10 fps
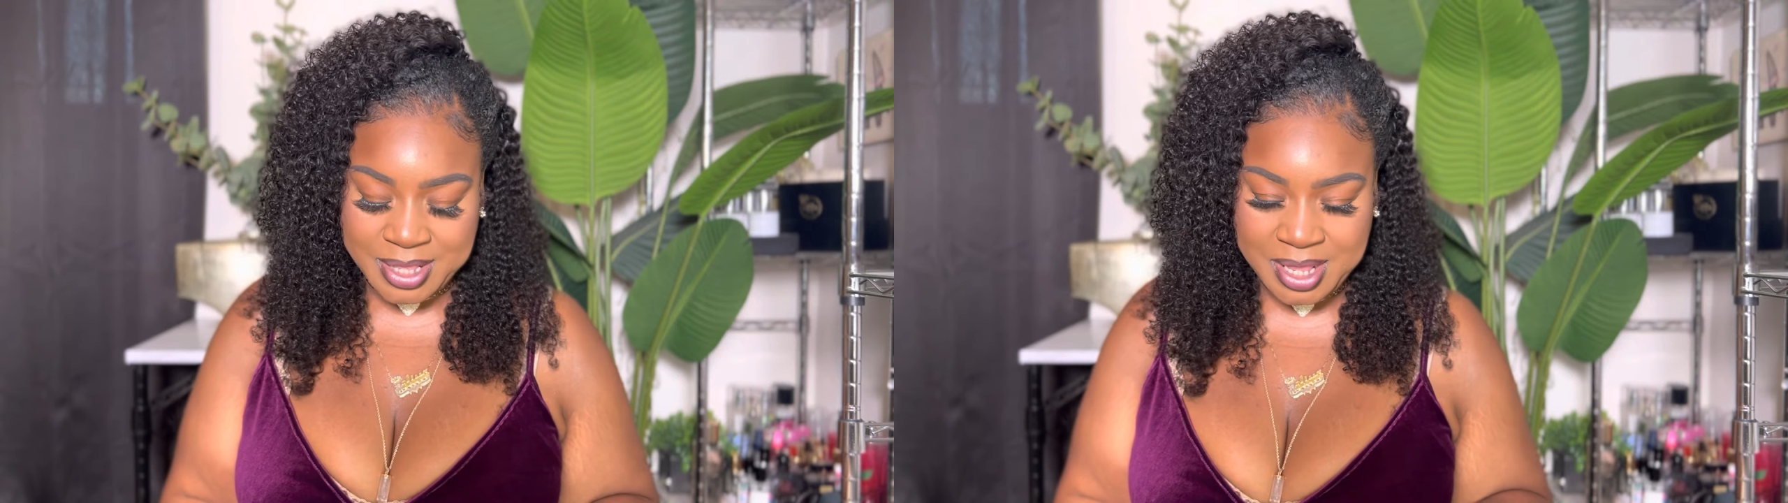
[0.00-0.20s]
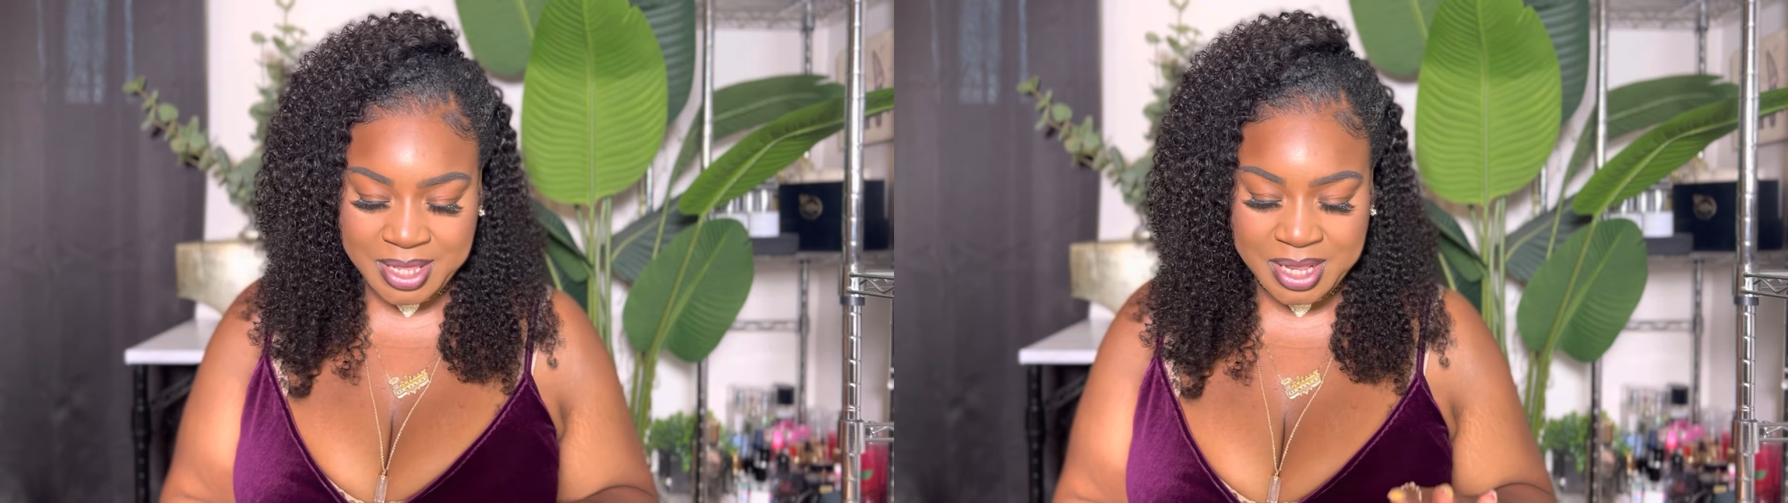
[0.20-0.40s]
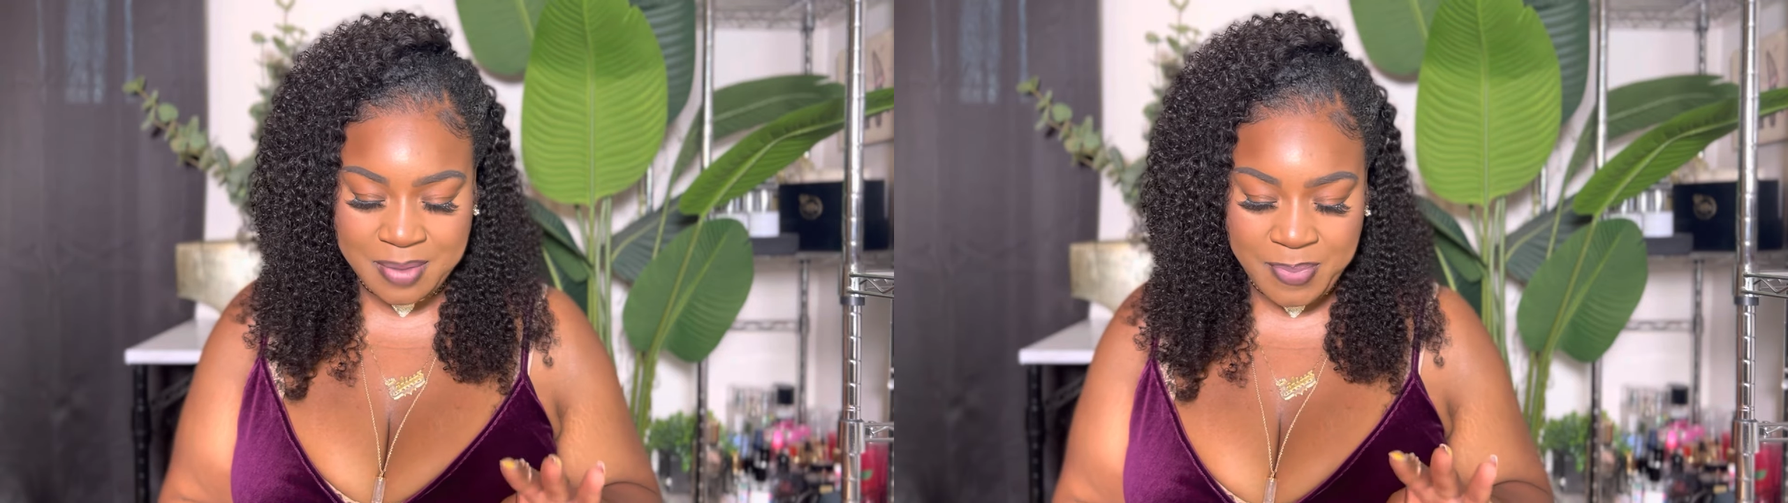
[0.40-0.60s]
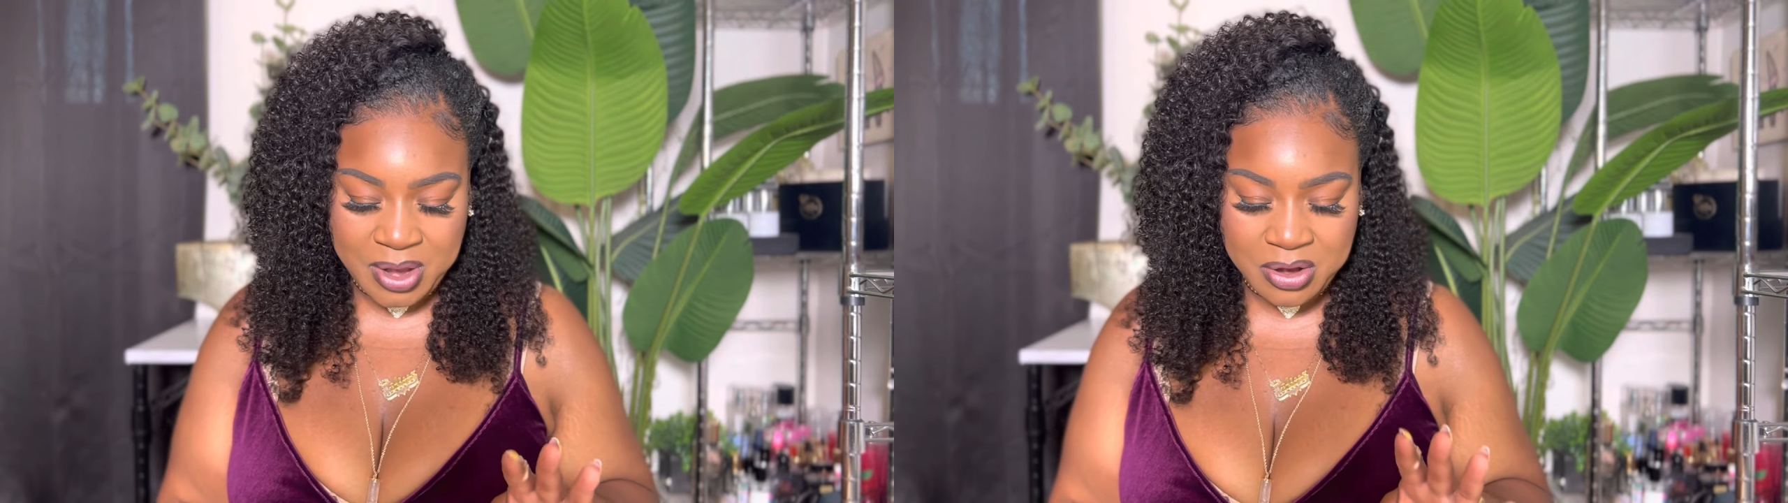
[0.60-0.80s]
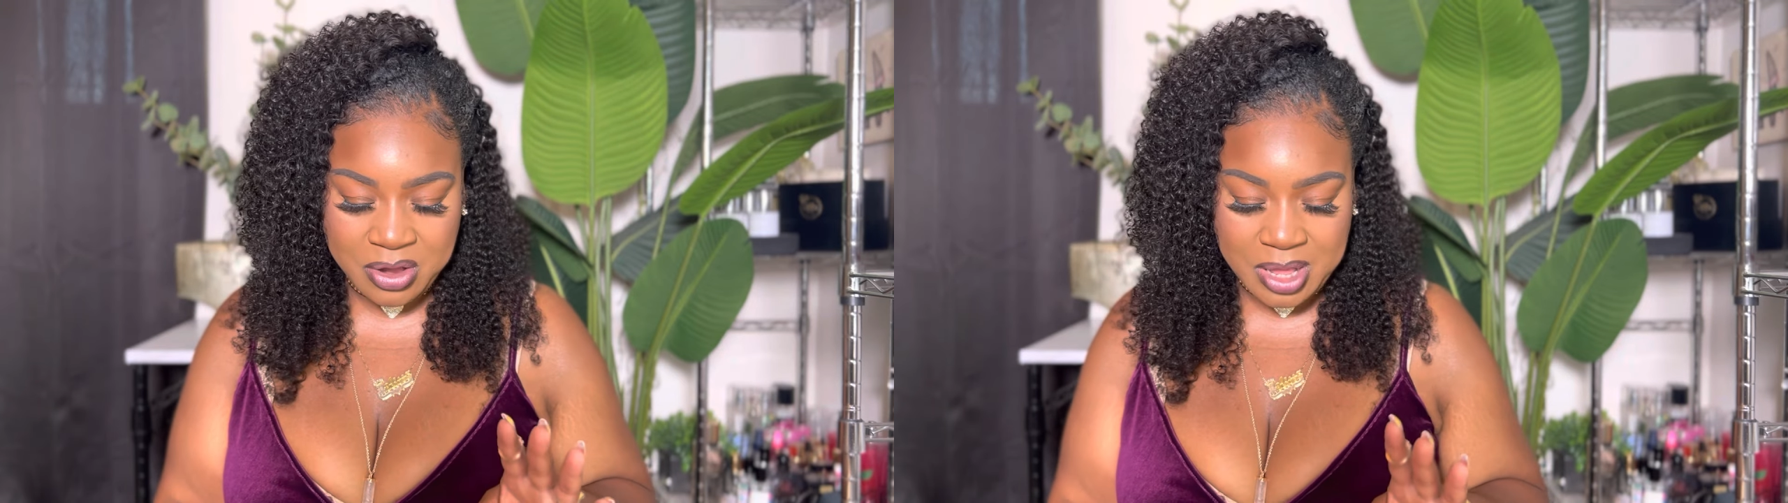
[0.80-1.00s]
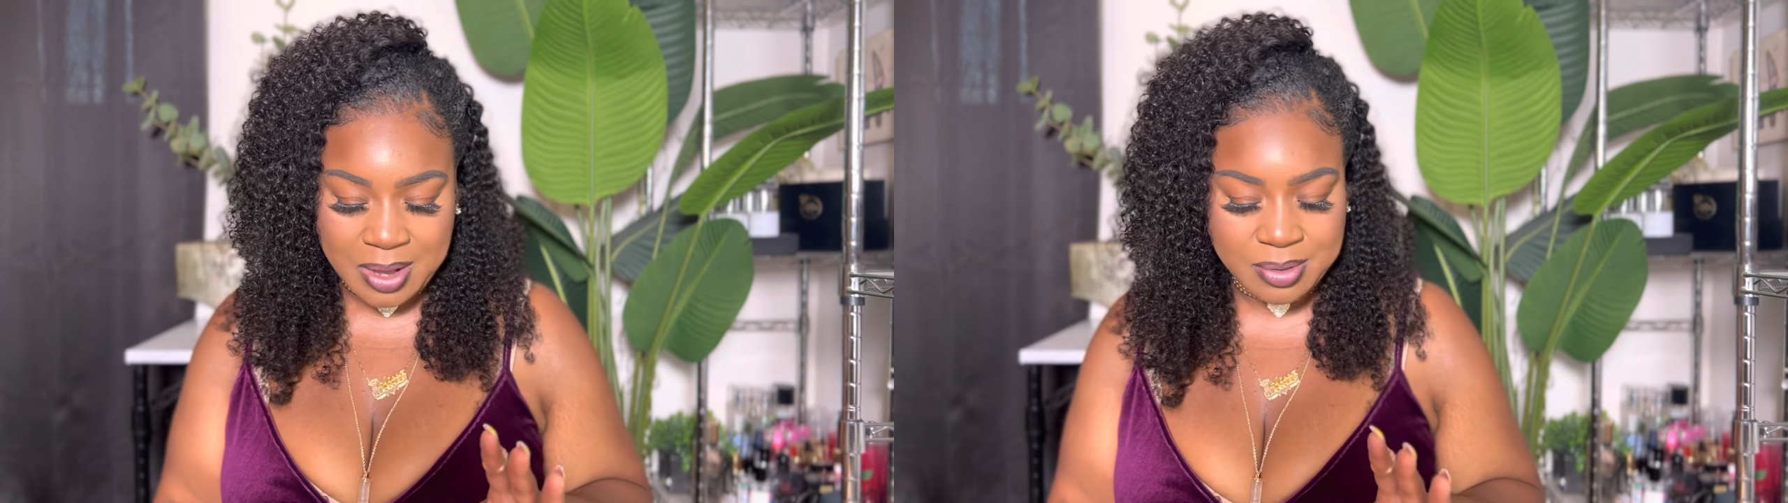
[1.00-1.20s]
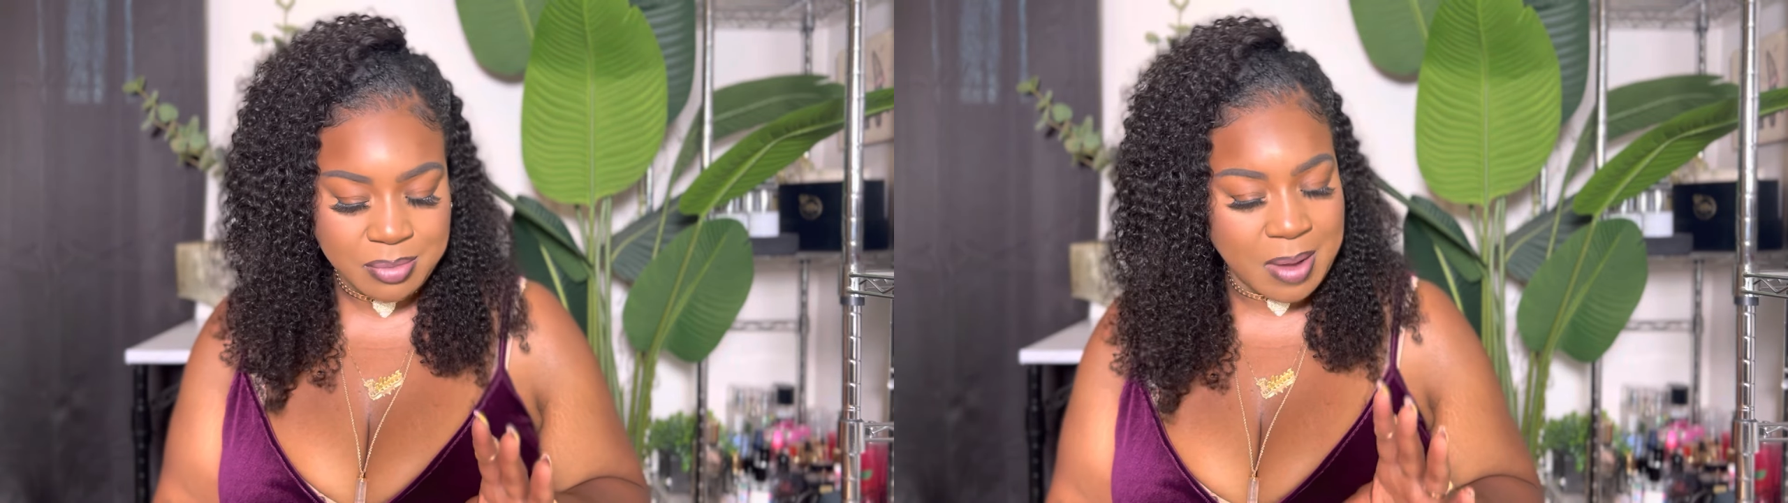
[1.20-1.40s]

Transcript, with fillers: did get a pair, uh,